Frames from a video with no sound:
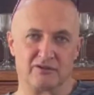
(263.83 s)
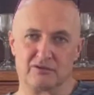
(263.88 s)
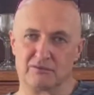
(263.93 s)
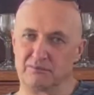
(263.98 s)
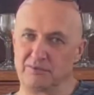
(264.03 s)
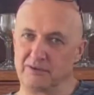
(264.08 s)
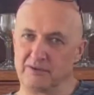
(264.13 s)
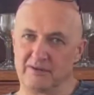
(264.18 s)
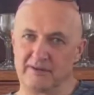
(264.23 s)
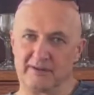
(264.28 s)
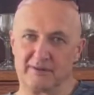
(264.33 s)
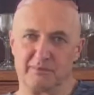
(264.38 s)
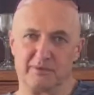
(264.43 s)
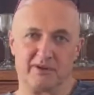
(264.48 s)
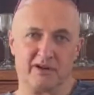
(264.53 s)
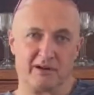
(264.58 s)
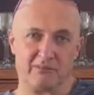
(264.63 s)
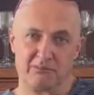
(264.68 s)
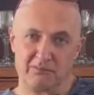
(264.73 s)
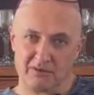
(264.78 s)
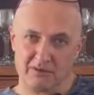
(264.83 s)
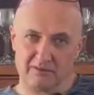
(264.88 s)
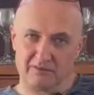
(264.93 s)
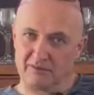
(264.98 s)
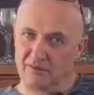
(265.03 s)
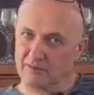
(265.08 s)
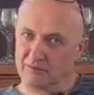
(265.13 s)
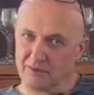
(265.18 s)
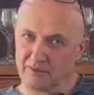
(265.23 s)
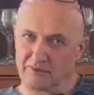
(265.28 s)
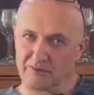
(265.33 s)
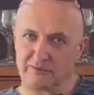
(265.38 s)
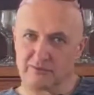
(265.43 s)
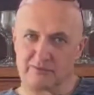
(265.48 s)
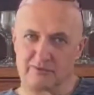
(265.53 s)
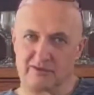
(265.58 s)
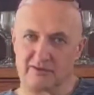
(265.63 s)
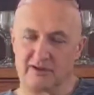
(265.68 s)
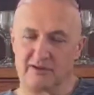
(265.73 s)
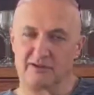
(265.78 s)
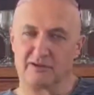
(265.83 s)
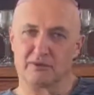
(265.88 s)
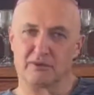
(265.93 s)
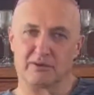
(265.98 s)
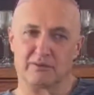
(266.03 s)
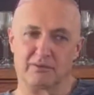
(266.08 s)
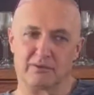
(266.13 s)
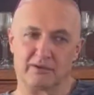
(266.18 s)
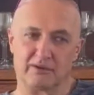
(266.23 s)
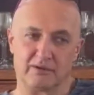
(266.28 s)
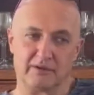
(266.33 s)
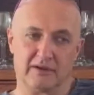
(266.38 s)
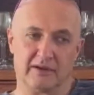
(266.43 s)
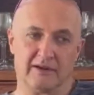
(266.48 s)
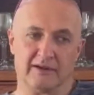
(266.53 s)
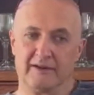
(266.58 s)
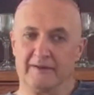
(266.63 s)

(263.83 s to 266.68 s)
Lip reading: to be a little bit humble, not to say I know everything.